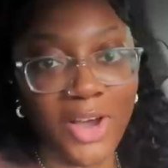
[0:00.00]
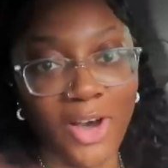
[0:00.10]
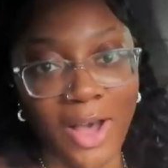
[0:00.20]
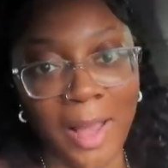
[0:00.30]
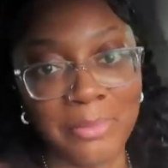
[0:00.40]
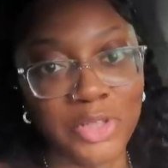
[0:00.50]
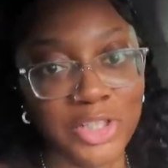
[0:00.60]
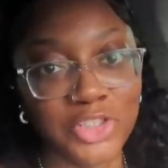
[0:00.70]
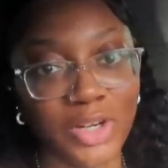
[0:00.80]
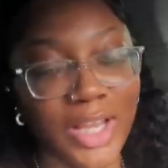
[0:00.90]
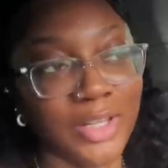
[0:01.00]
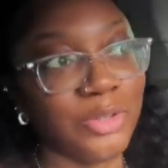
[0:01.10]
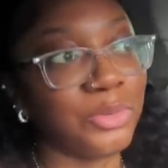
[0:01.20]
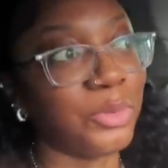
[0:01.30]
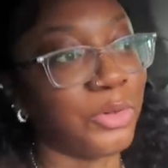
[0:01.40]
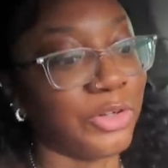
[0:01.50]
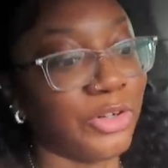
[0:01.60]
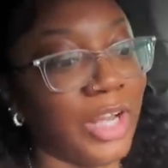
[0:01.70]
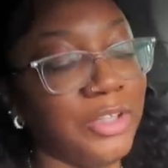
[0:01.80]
Y'all, I'm gonna try a new order.